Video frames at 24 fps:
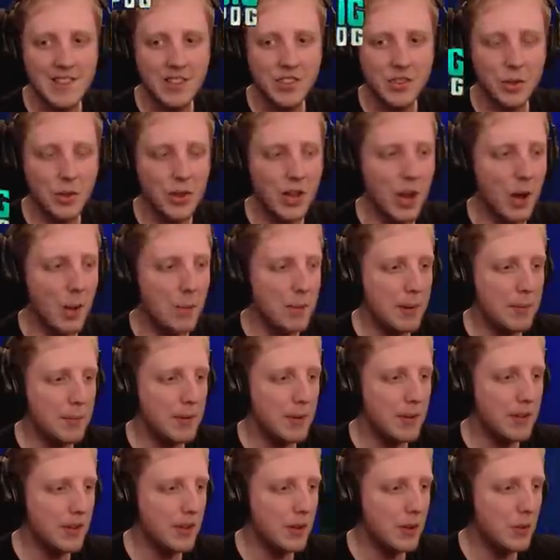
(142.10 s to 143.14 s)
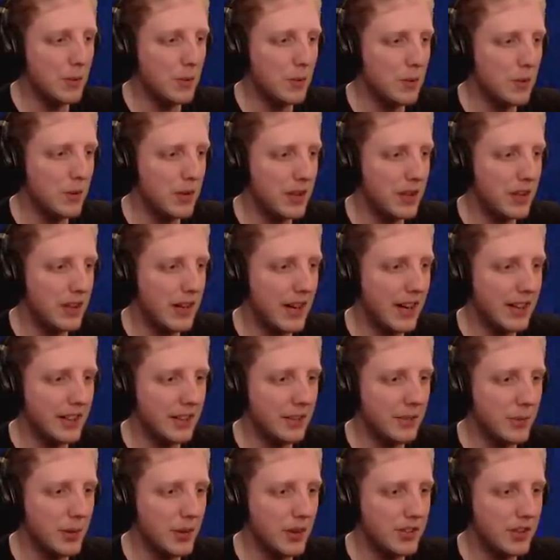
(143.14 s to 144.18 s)
So a lot of people know kind
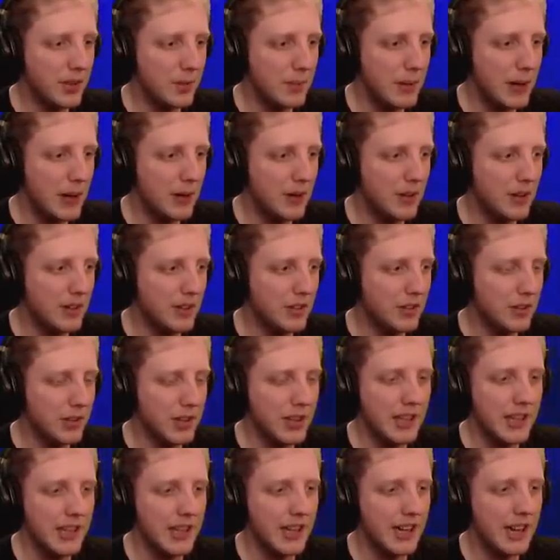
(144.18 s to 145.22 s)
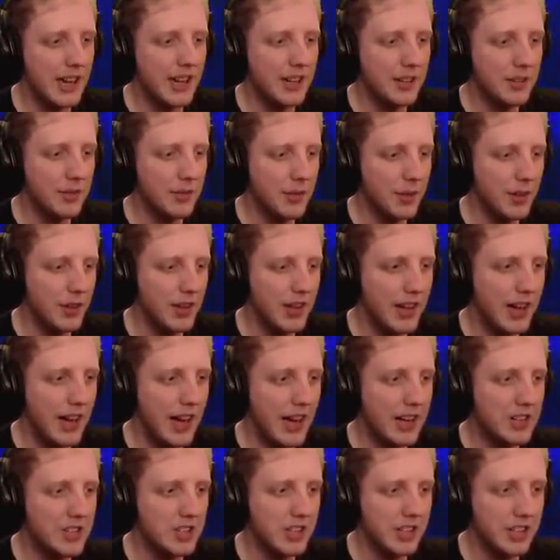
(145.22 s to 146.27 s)
of what it's about. There's only like a handful that
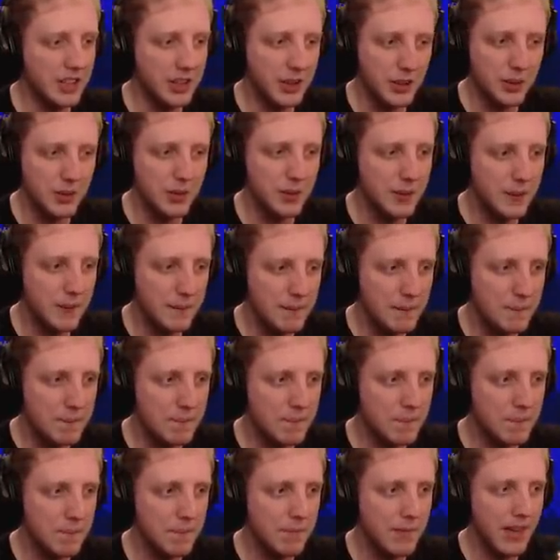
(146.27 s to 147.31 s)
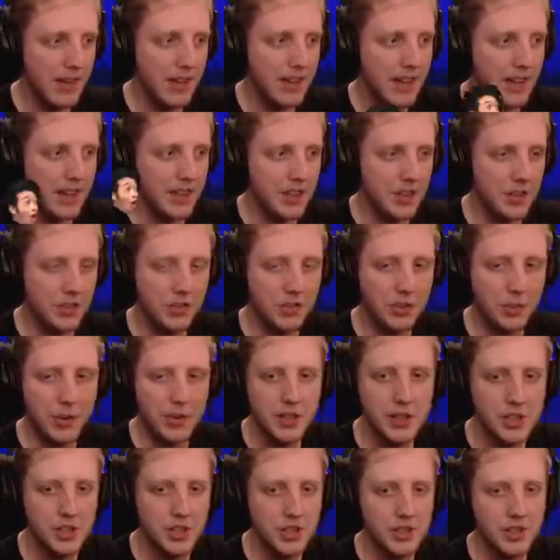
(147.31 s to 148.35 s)
actually know that use
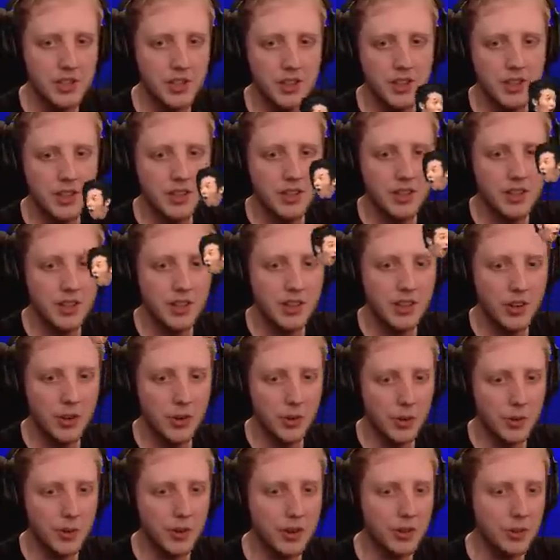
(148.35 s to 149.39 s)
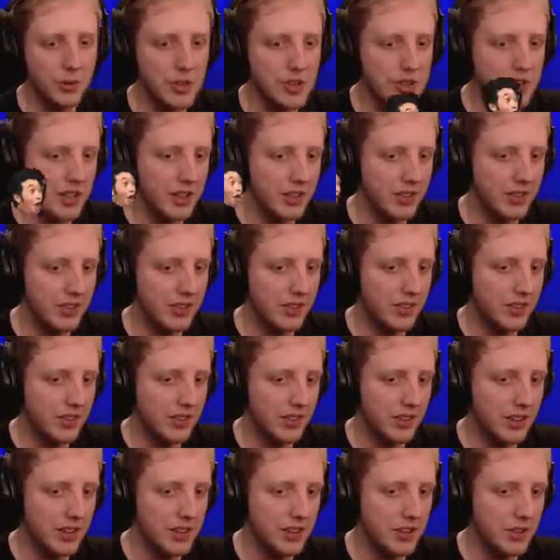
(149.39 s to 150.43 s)
Twitch or know what Twitch is
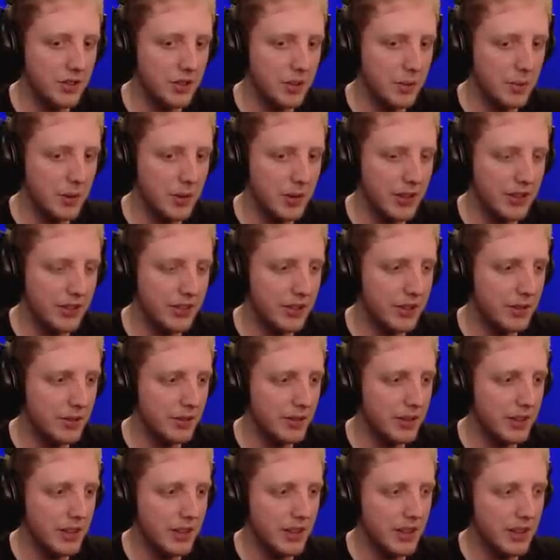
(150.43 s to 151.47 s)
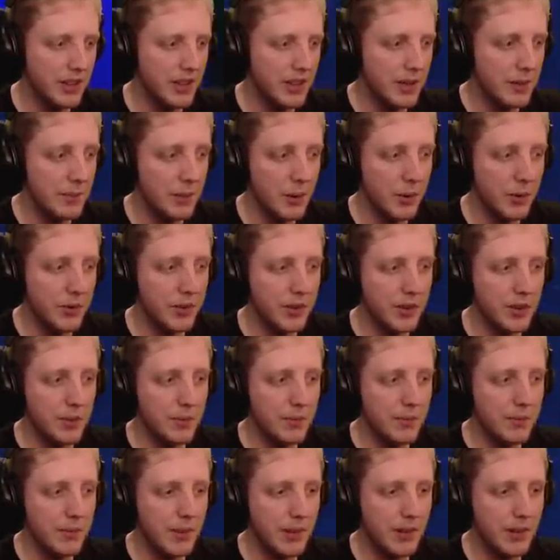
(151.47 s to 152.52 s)
and YouTube and all that stuff. Most of
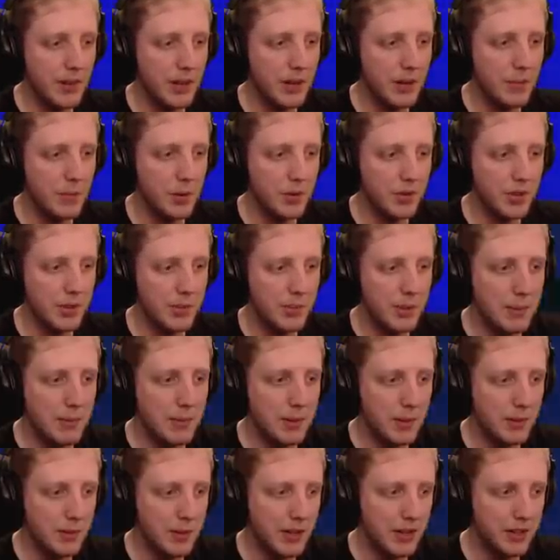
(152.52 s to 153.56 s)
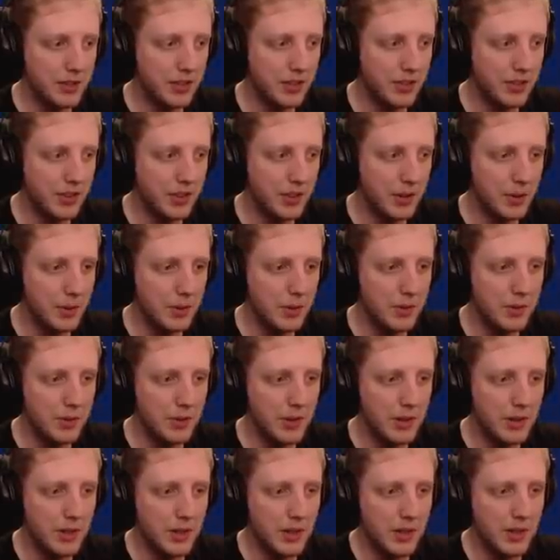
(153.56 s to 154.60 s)
them, uh, most of the people at work just know
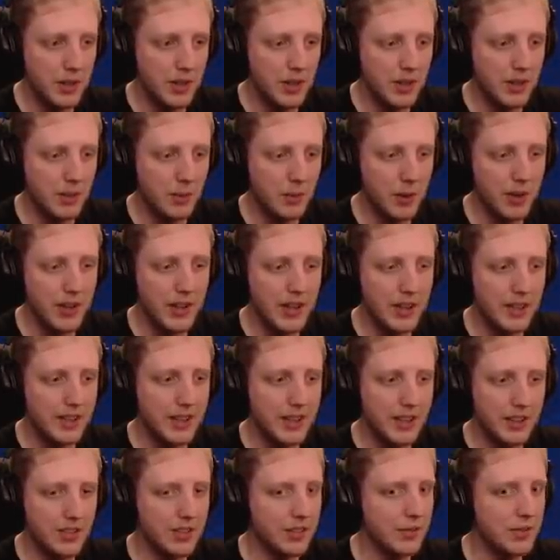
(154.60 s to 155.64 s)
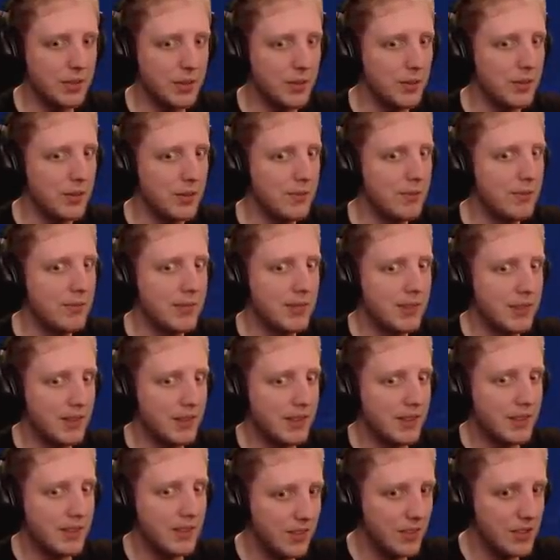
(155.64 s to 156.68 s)
what their kids have told them,
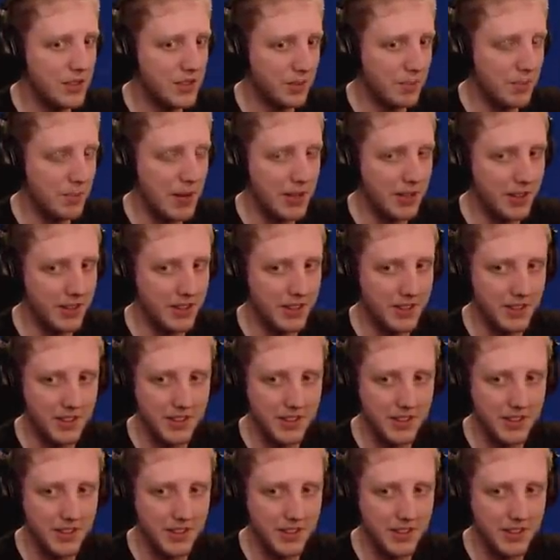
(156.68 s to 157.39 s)
which is mental.